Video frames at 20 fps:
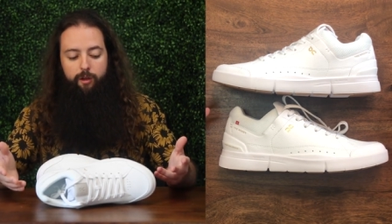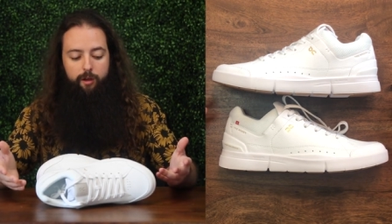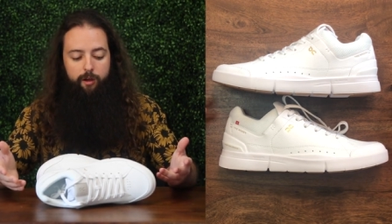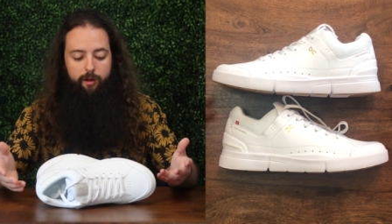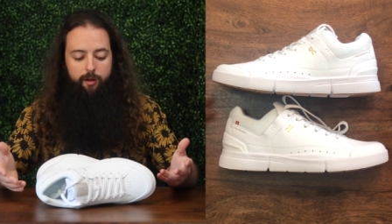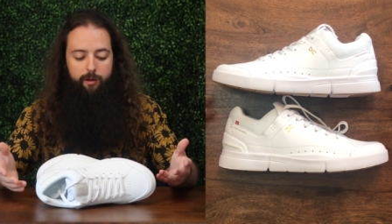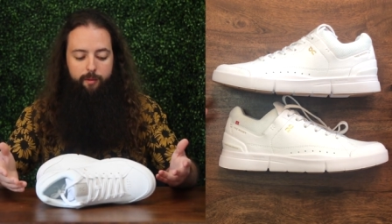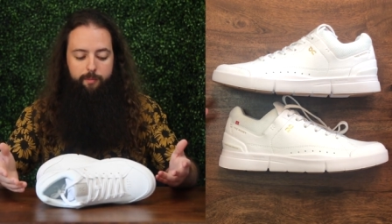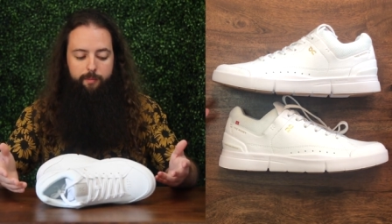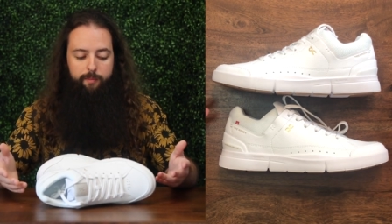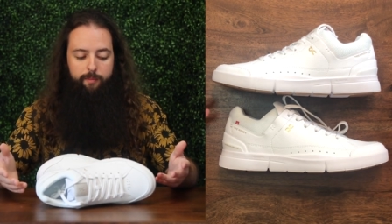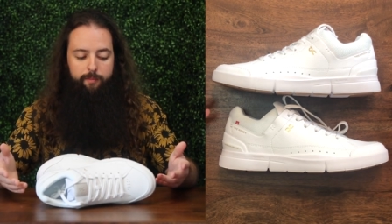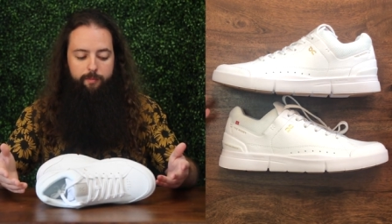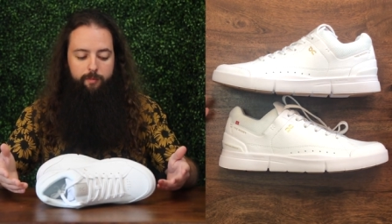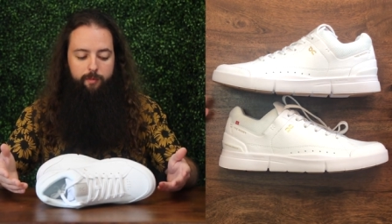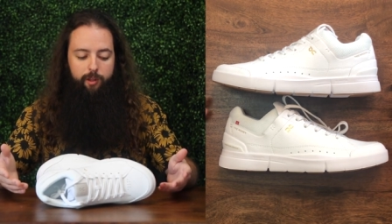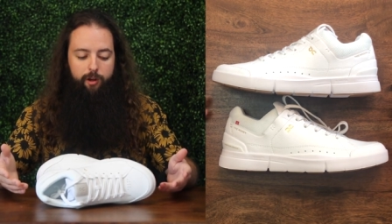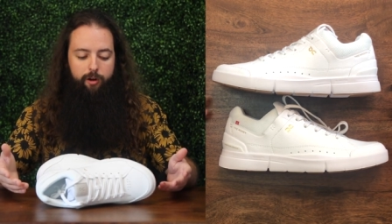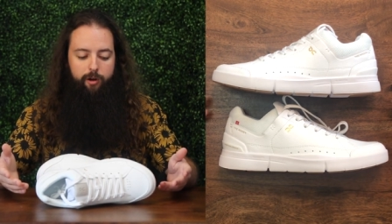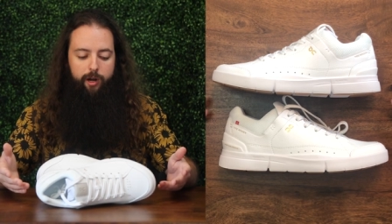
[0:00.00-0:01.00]
Um,
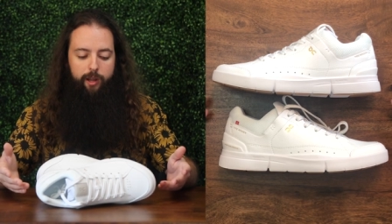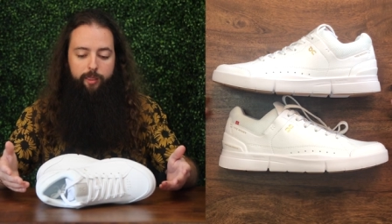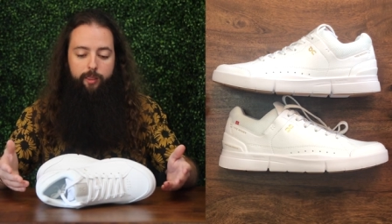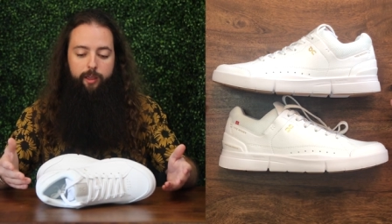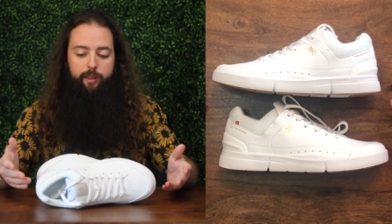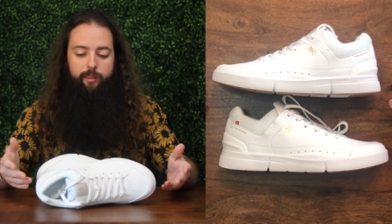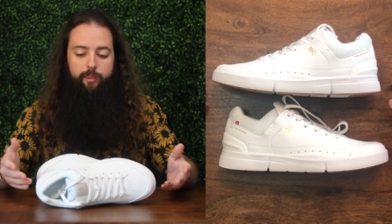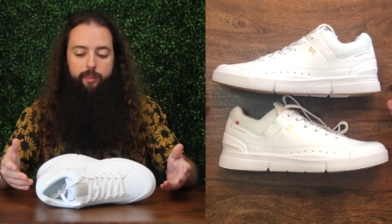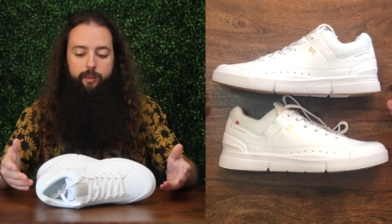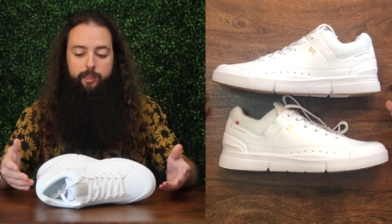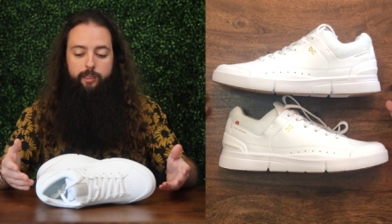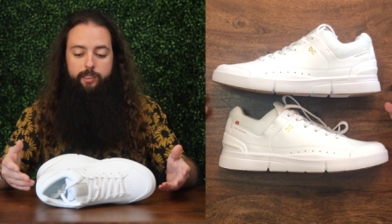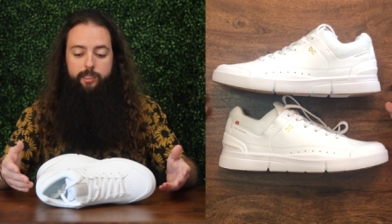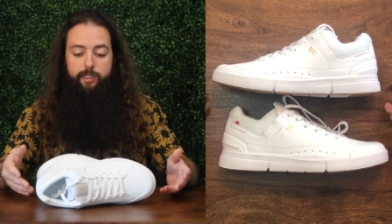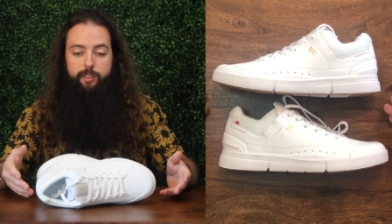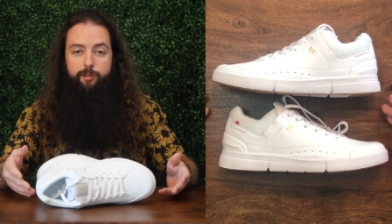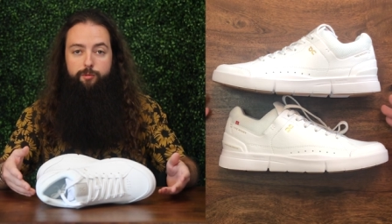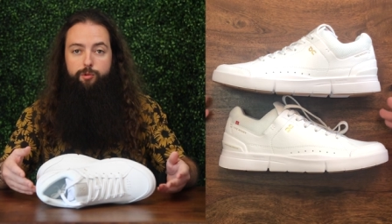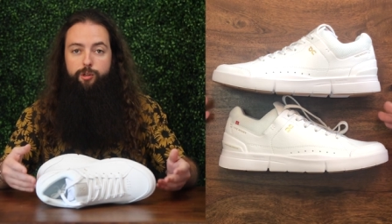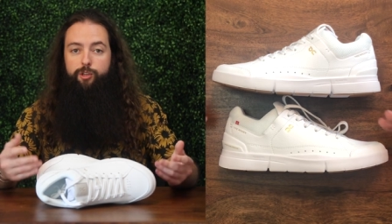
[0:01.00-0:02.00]
you know, and they, they
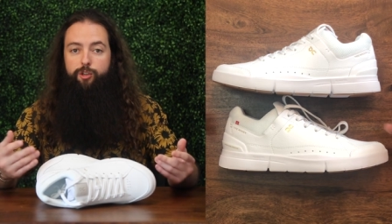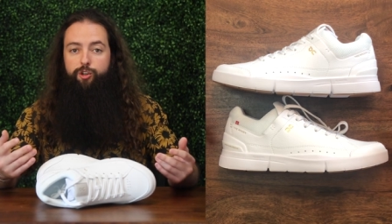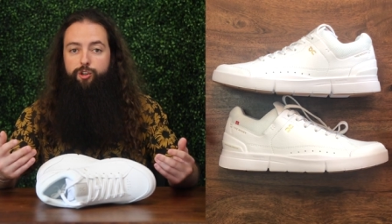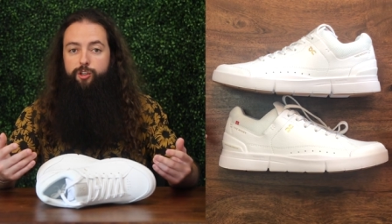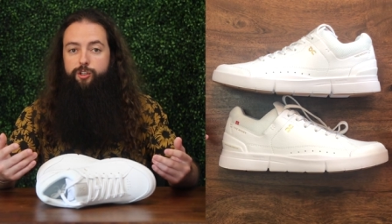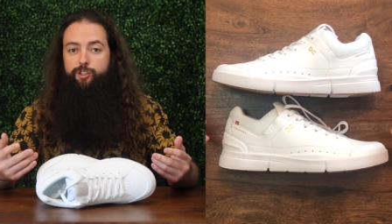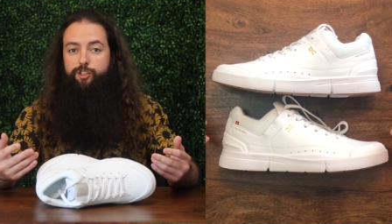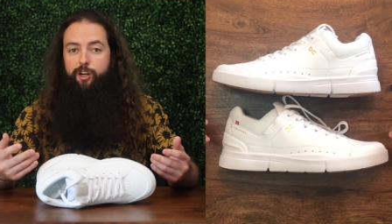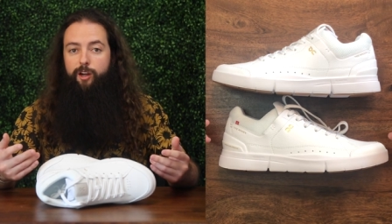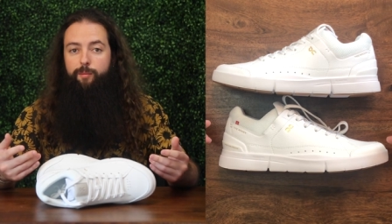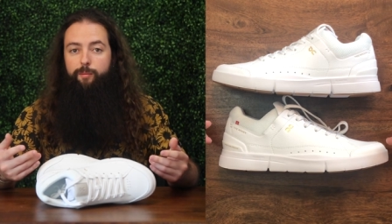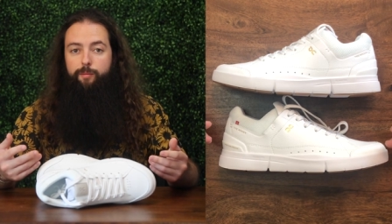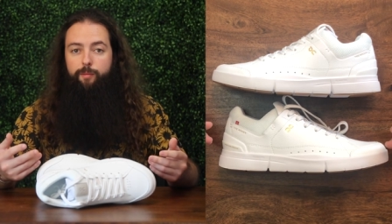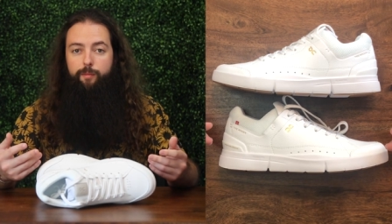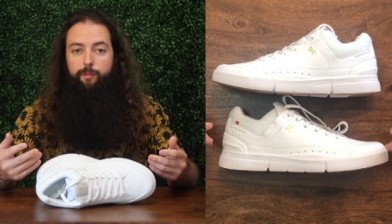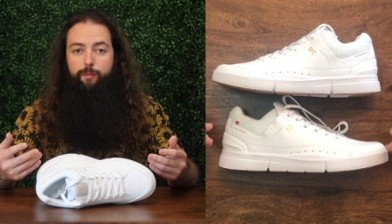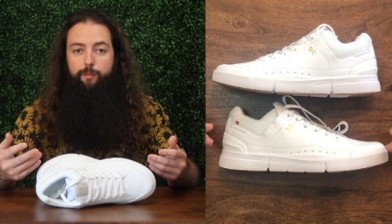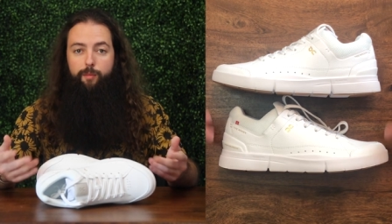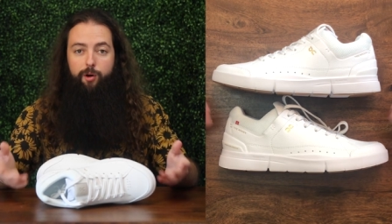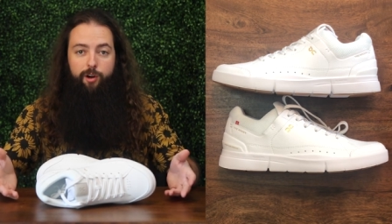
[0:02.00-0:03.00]
did a really good job
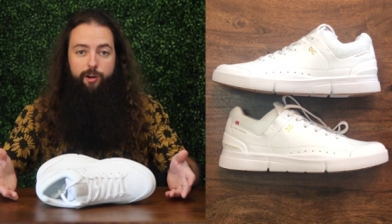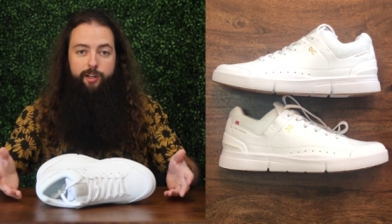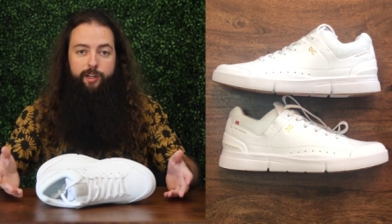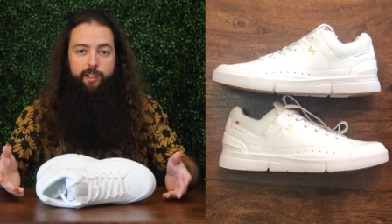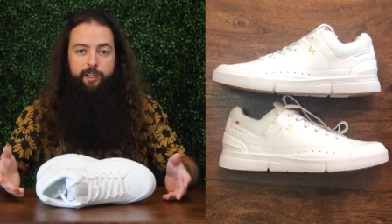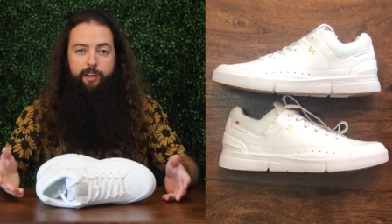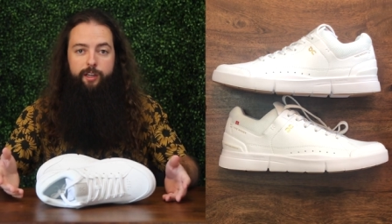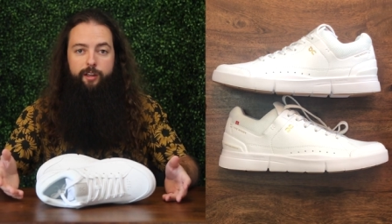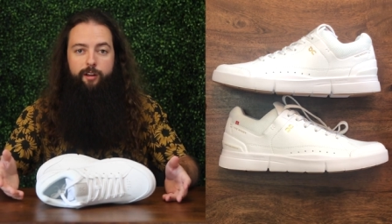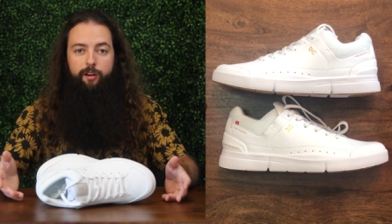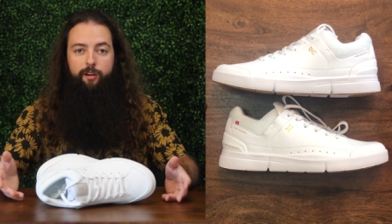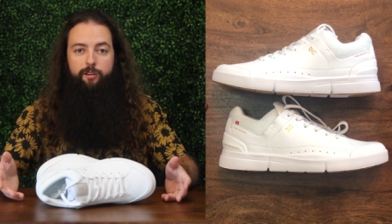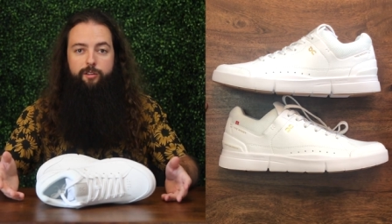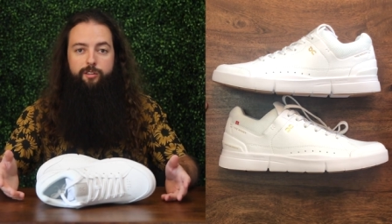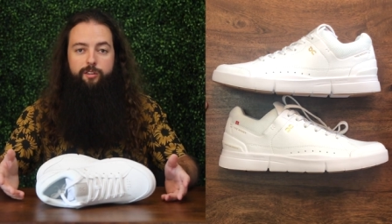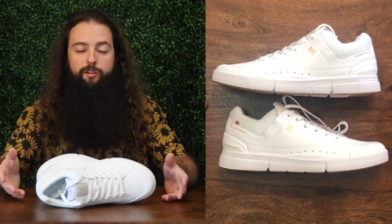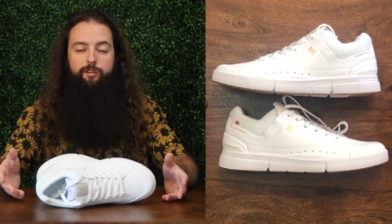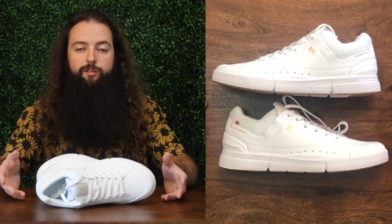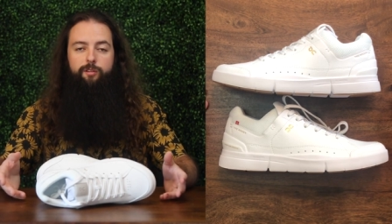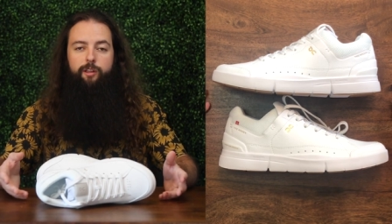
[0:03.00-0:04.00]
marketing it
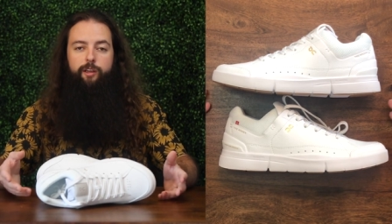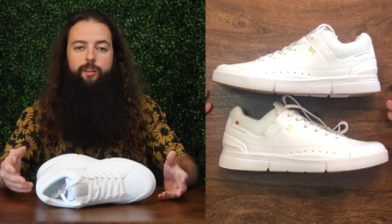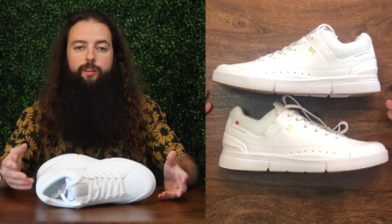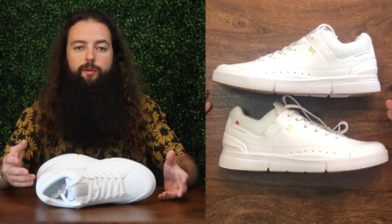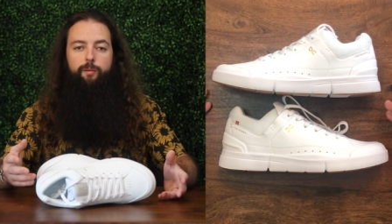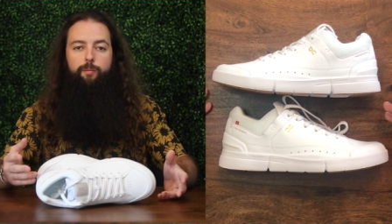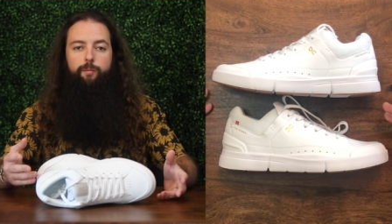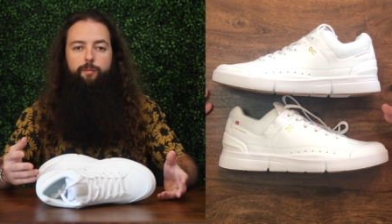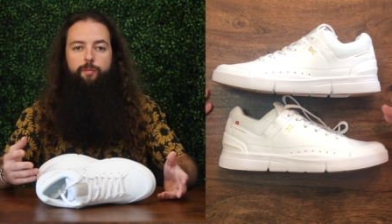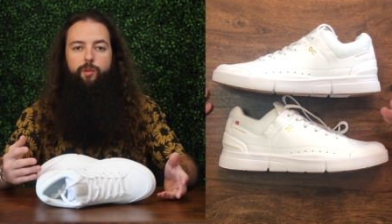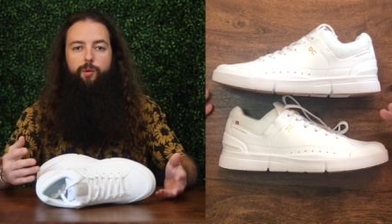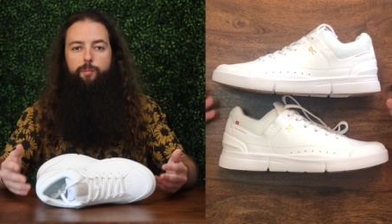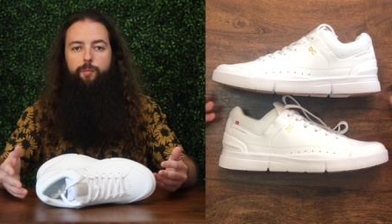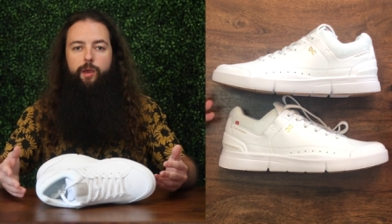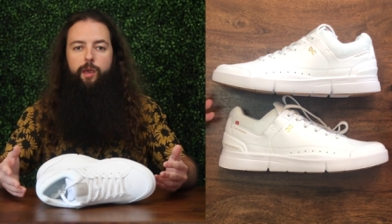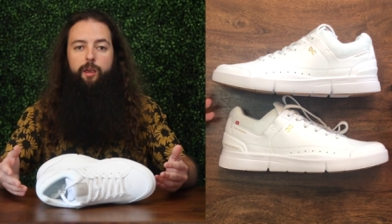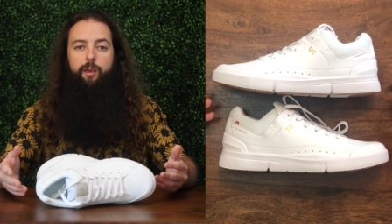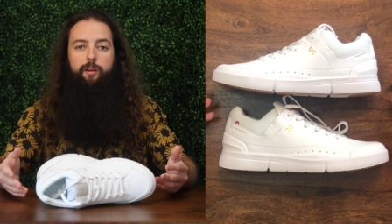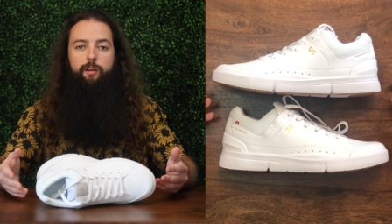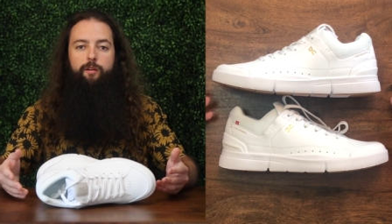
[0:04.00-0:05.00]
also. Like the, the
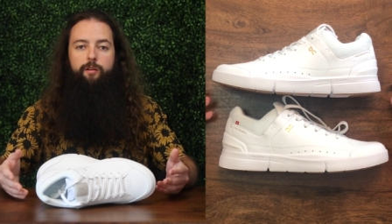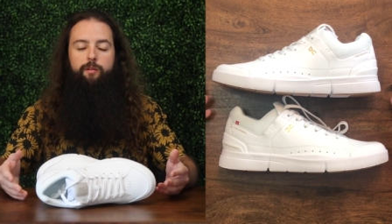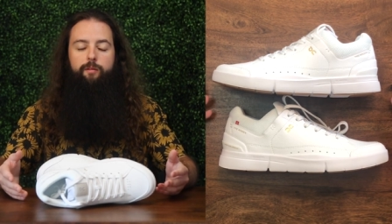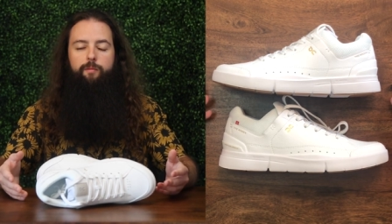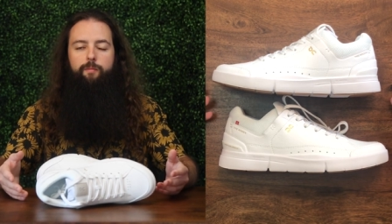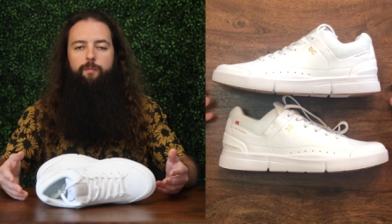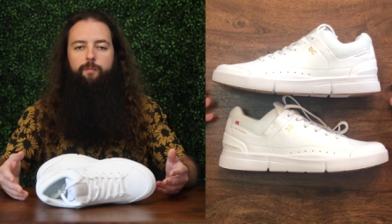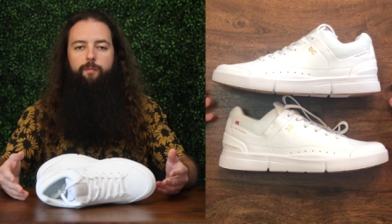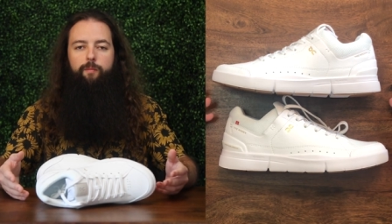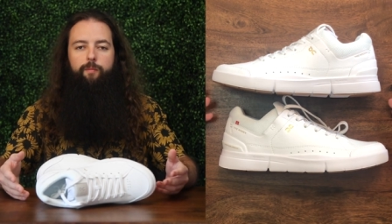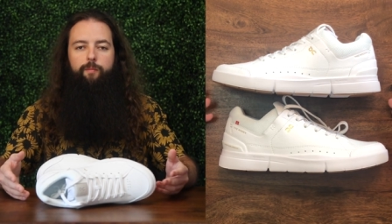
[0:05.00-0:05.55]
main